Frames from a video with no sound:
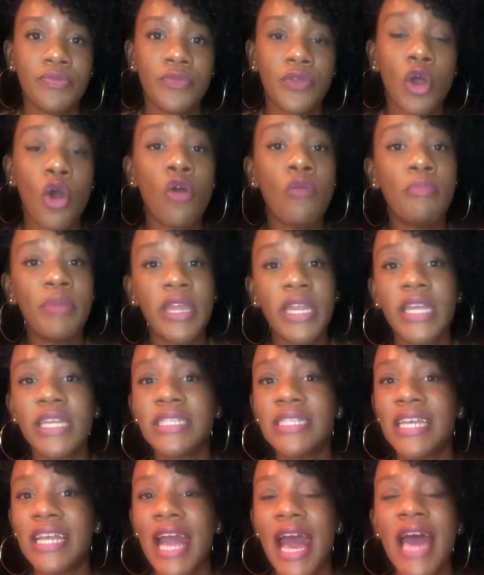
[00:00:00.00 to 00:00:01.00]
Obedience
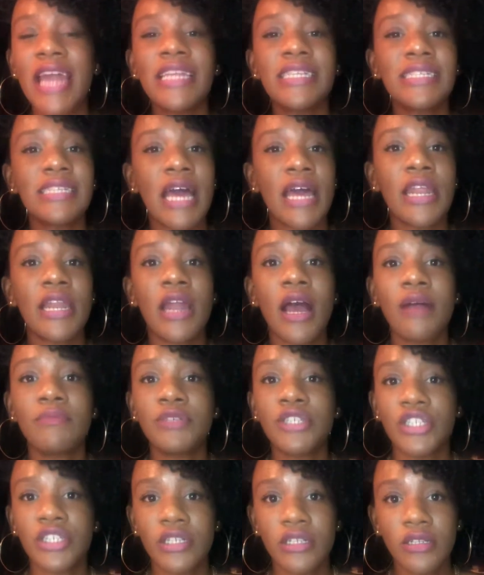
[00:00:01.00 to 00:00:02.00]
to God is not an
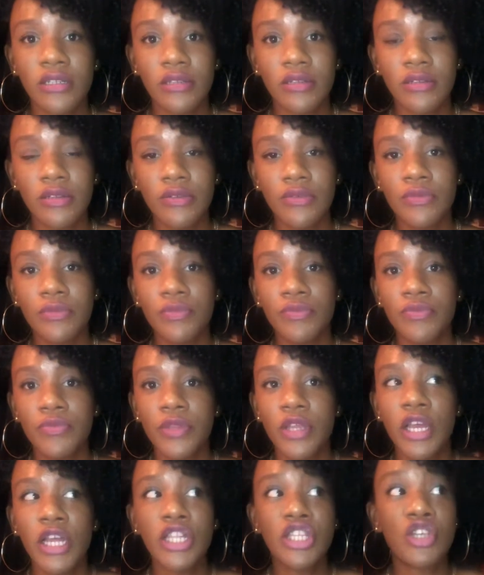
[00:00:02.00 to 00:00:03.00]
option.
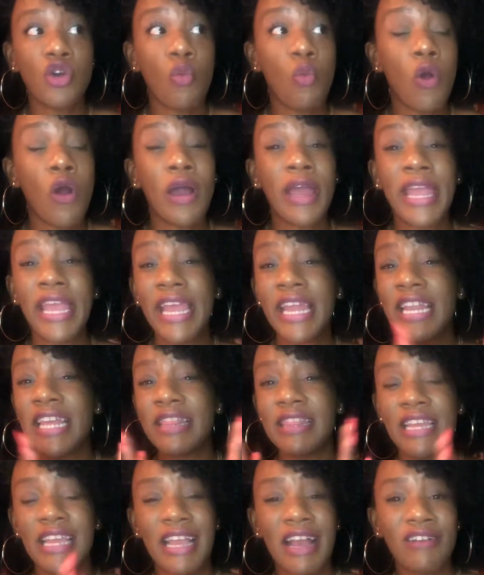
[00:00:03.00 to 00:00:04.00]
To want
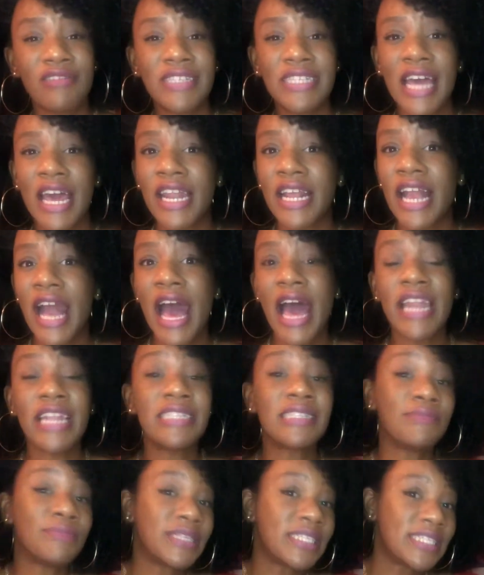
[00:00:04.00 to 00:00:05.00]
anything outside of God is
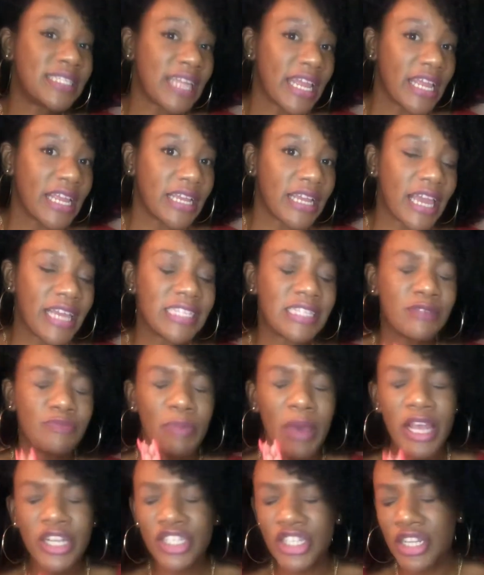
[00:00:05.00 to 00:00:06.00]
a mistake,
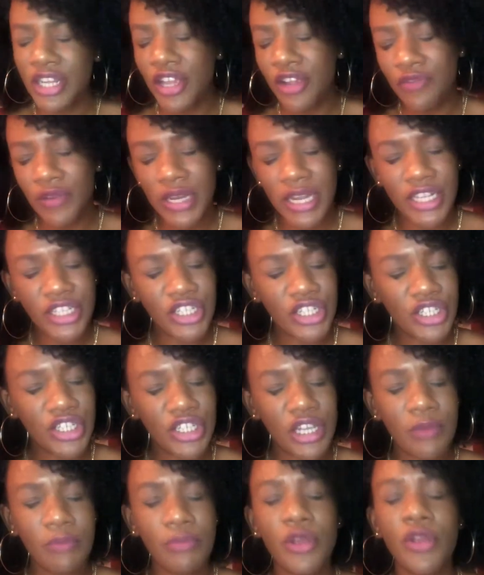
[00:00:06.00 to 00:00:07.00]
especially a
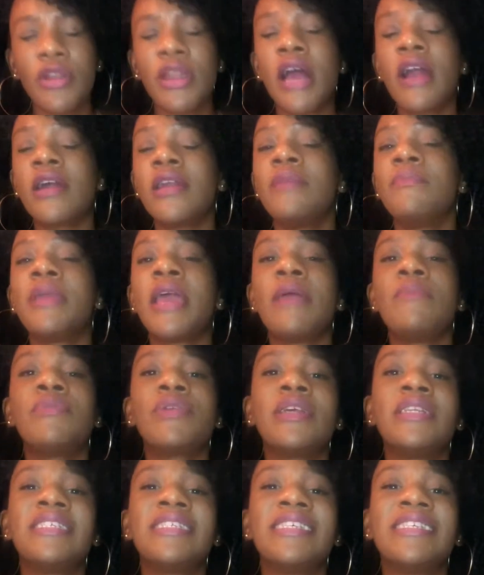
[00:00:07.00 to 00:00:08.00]
relationship. You're not going to be able
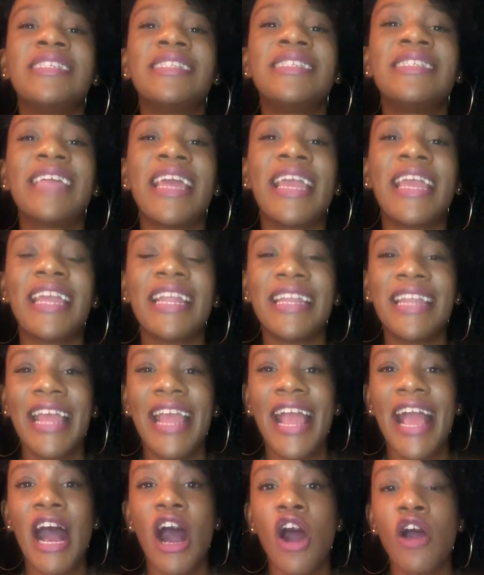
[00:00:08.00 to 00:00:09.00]
to sustain
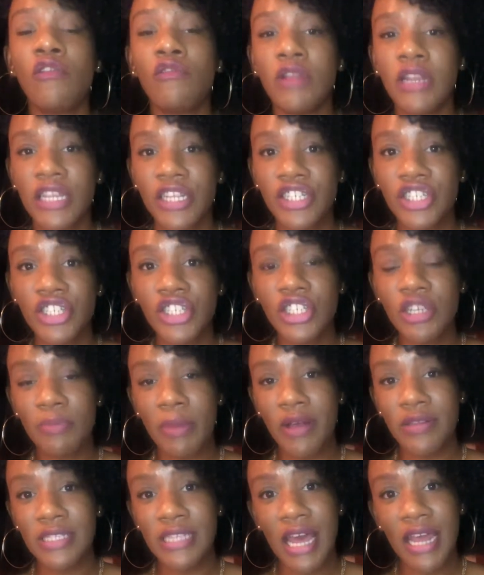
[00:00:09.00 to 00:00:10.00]
a relationship
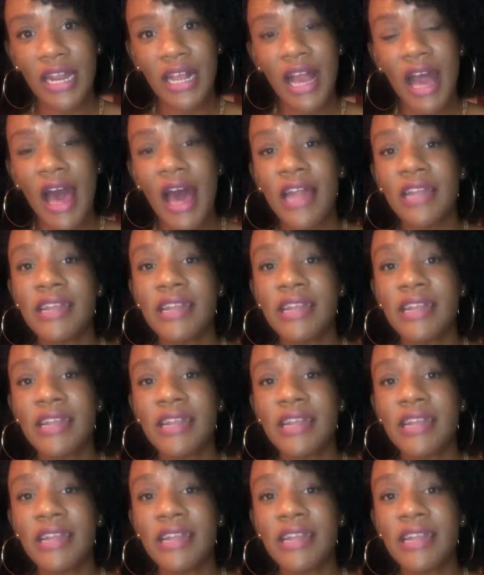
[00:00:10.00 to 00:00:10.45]
outside of God.